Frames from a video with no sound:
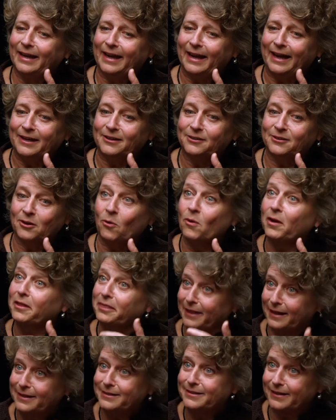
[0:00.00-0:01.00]
and
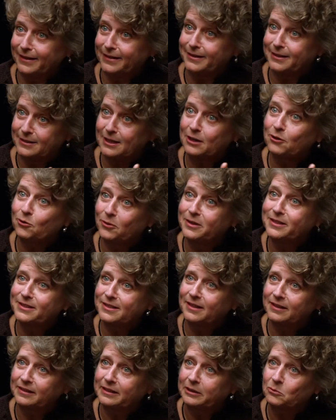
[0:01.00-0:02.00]
authentic is
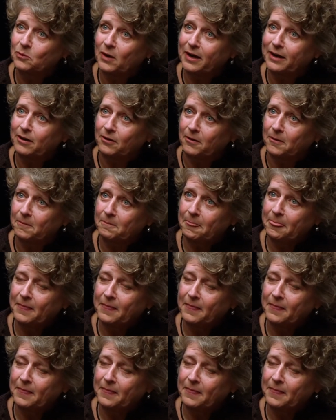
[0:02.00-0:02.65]
increasingly rare.